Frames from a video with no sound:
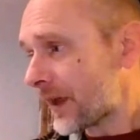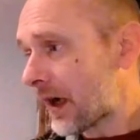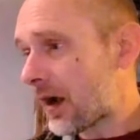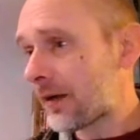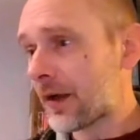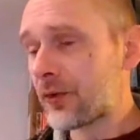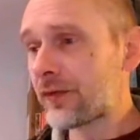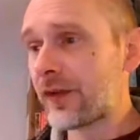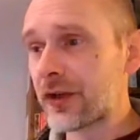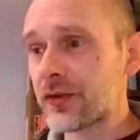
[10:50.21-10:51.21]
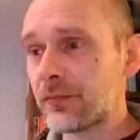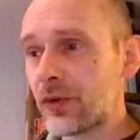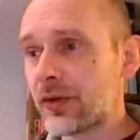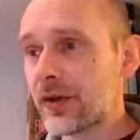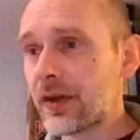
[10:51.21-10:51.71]
a non-fiction
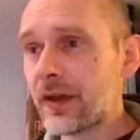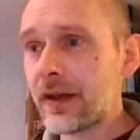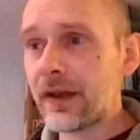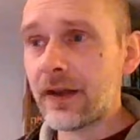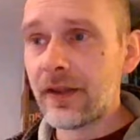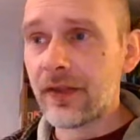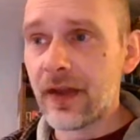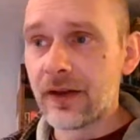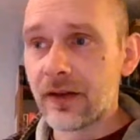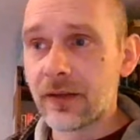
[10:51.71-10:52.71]
book that